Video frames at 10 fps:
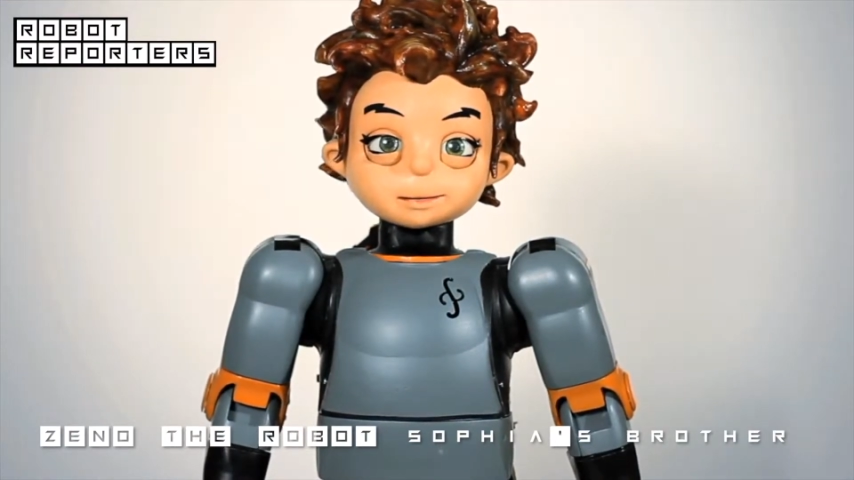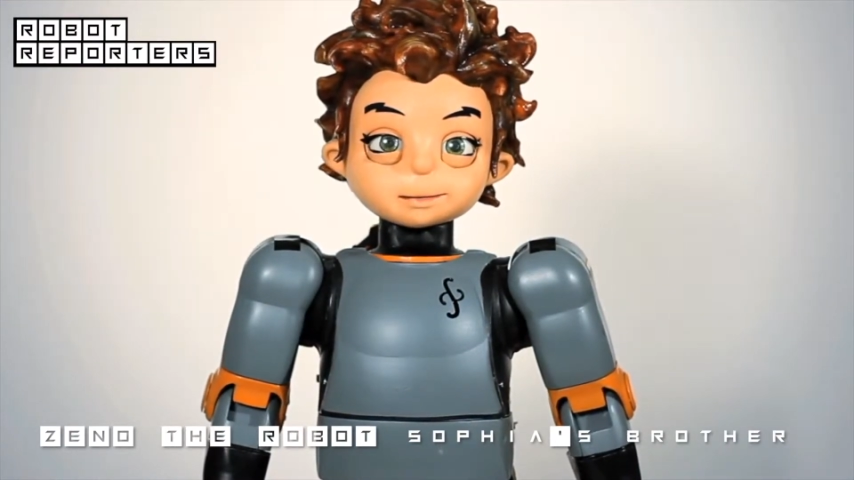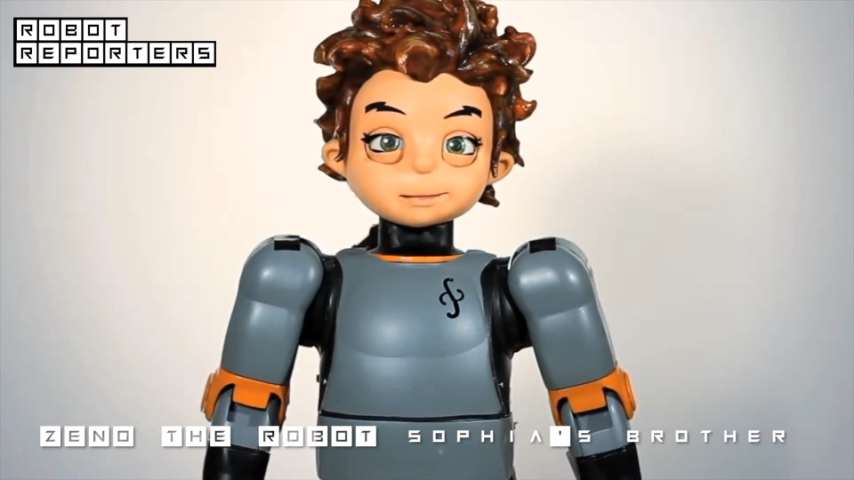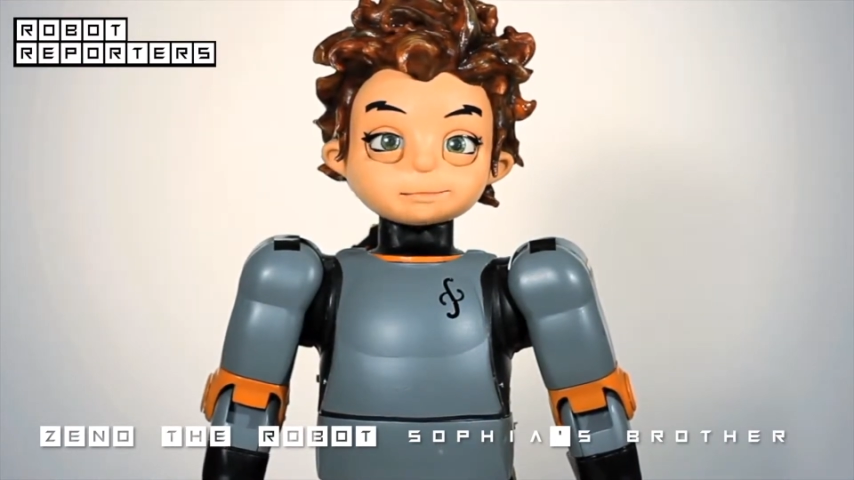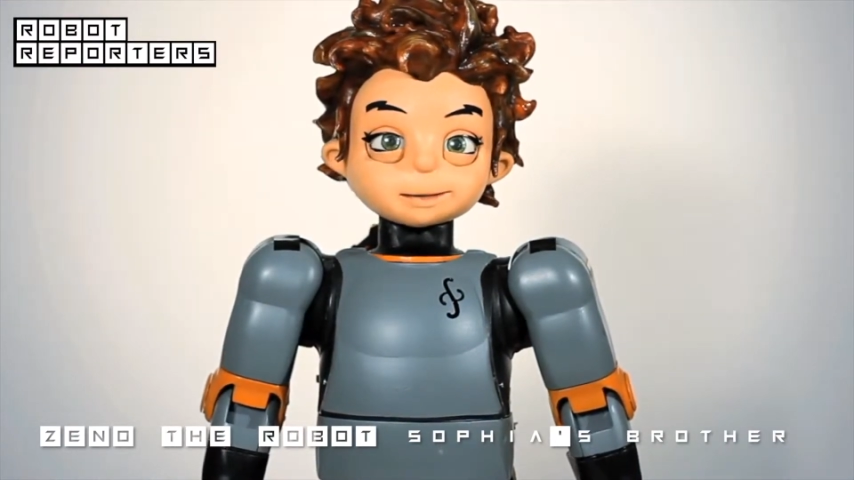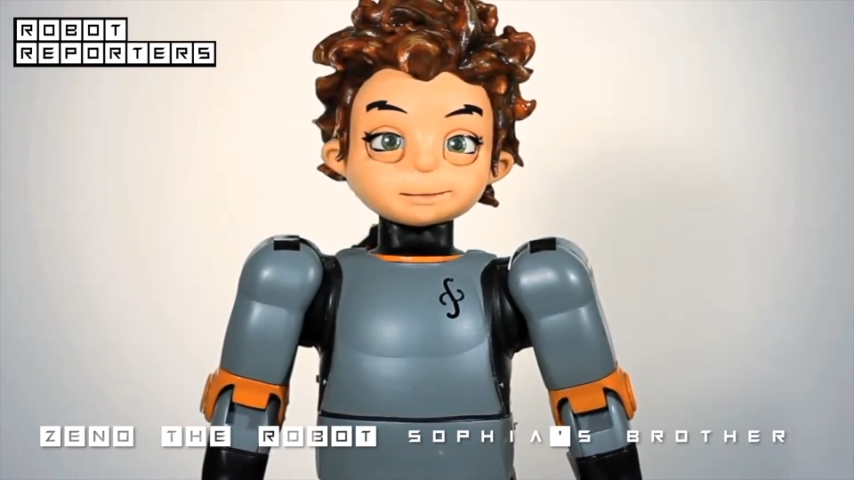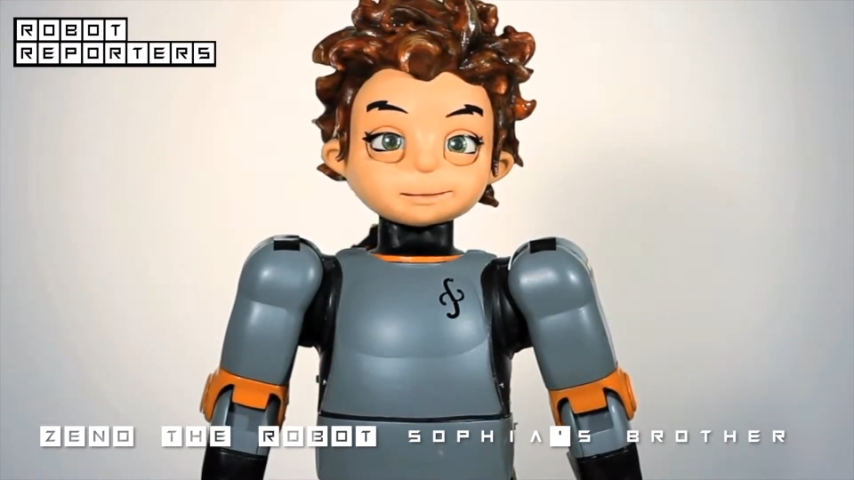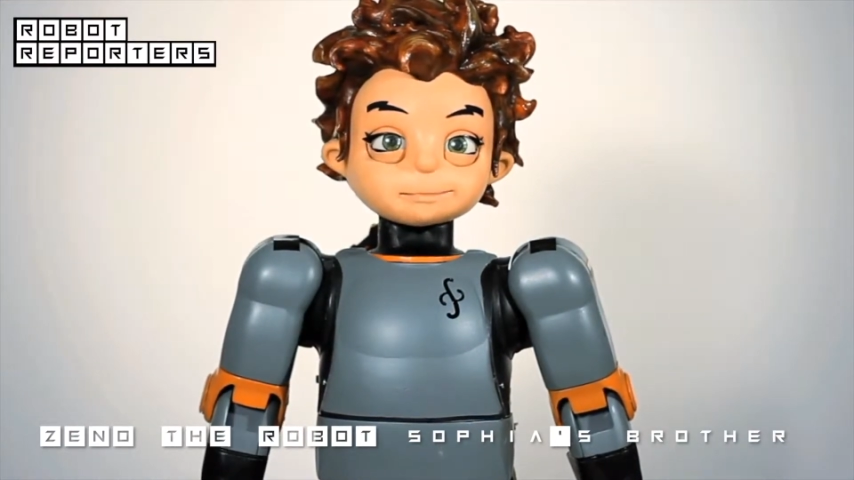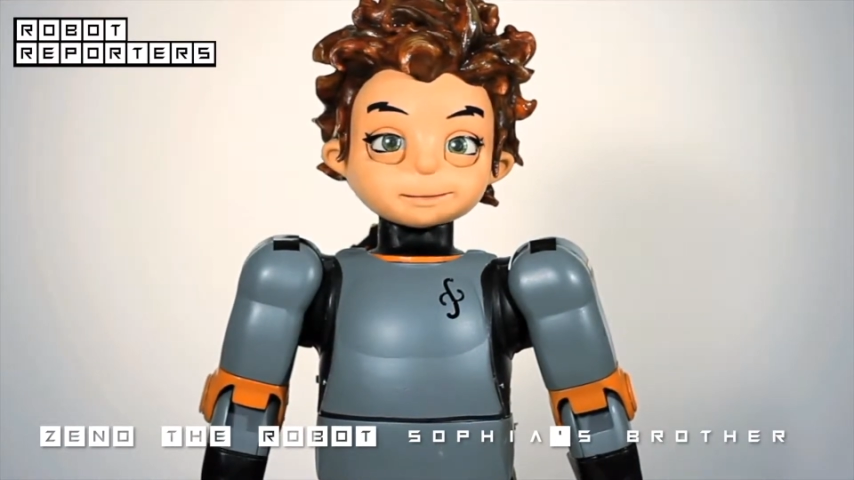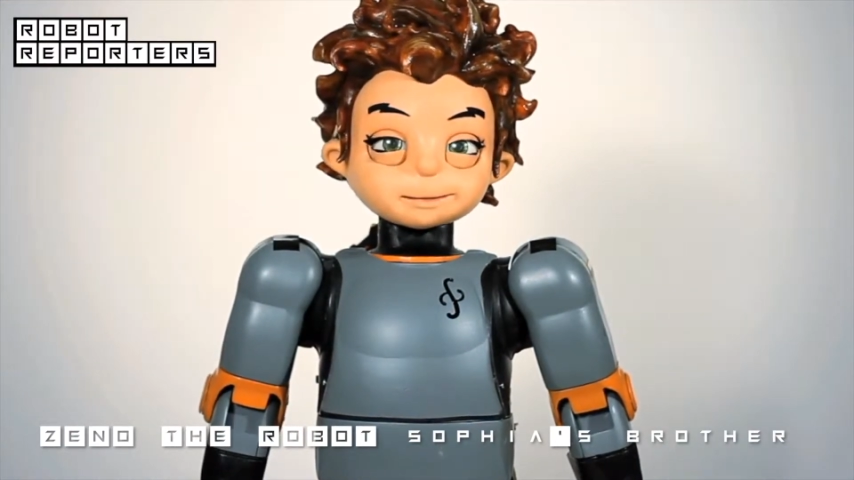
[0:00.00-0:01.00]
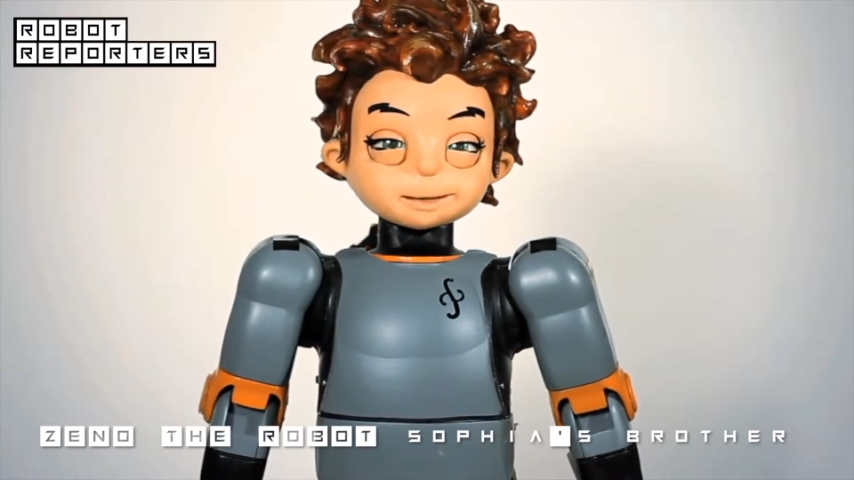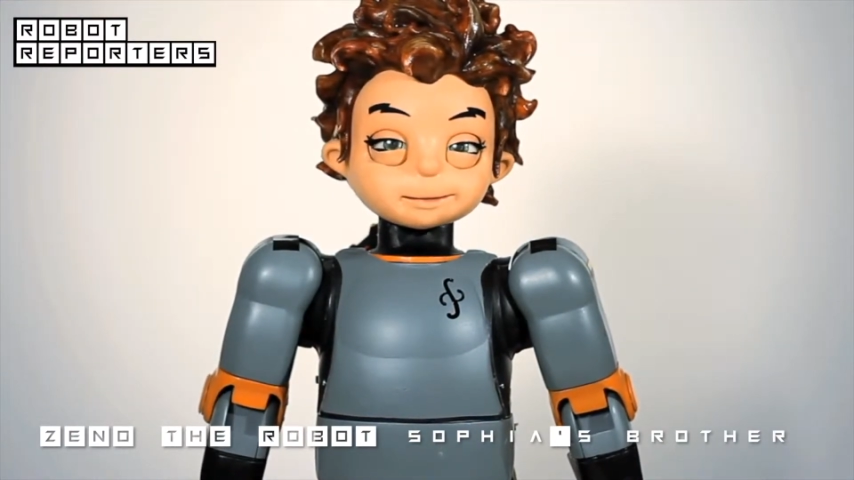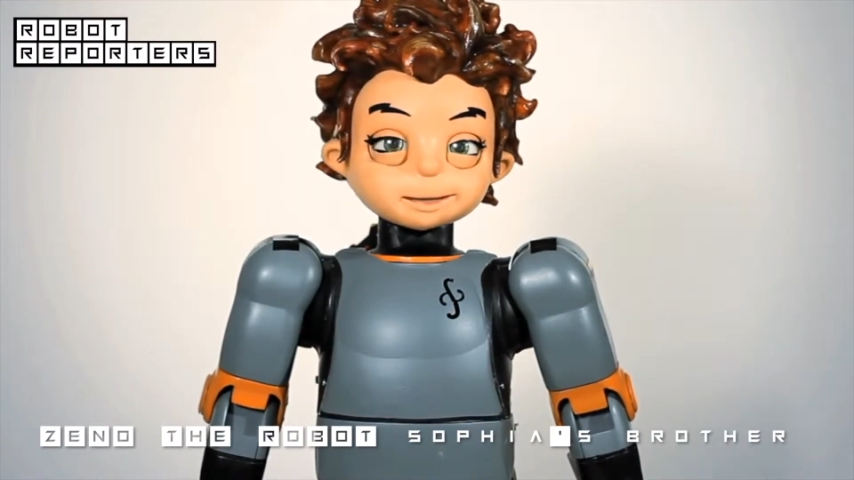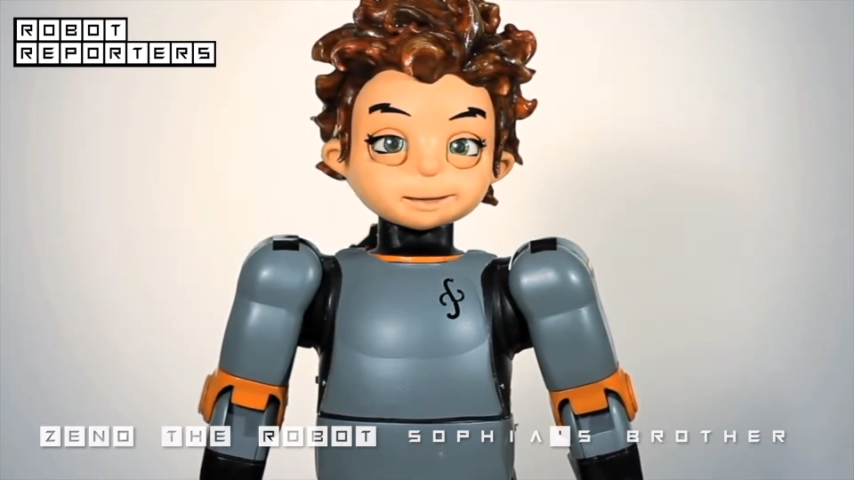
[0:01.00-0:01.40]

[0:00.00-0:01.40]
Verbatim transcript: I could be great on your